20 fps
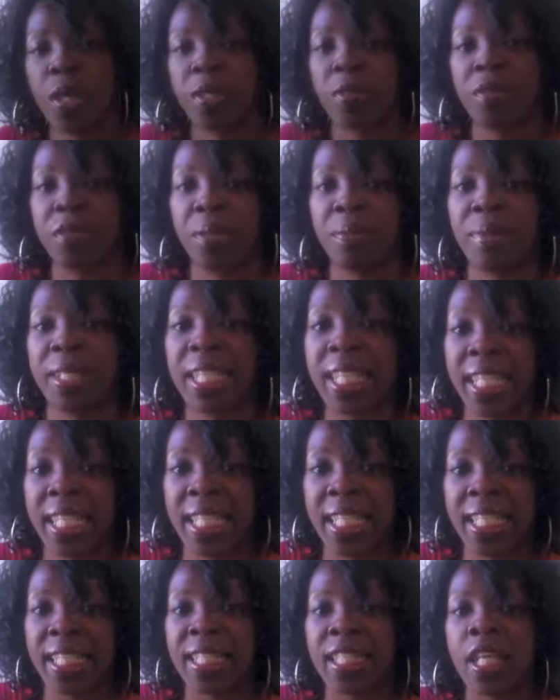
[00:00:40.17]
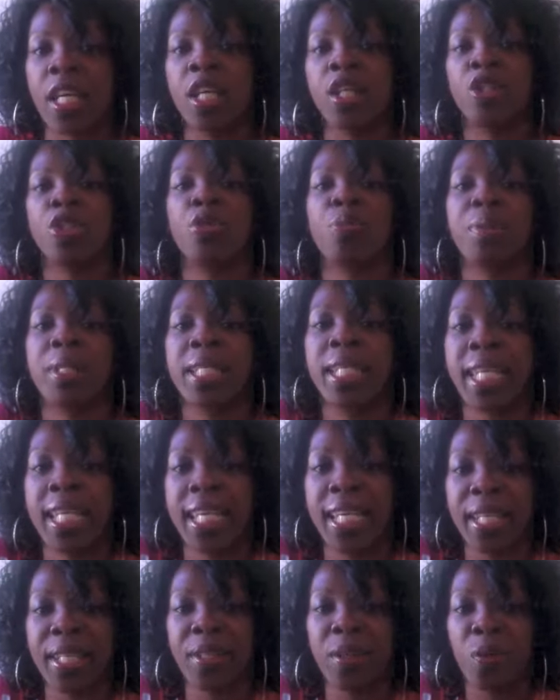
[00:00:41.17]
of them is to
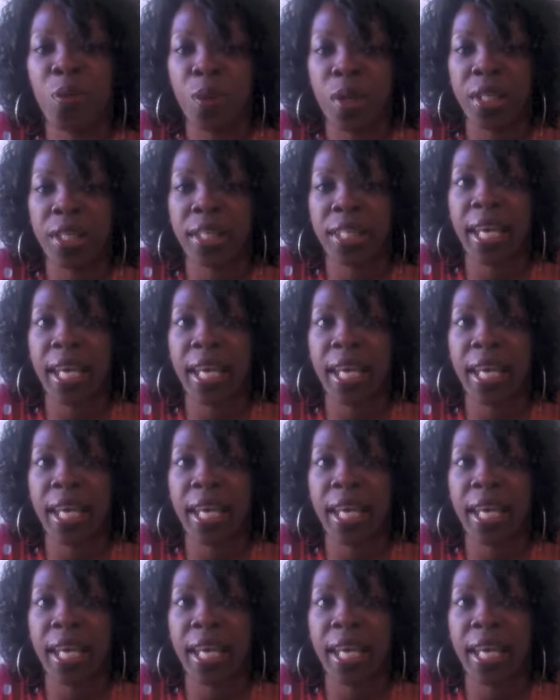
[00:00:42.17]
begin with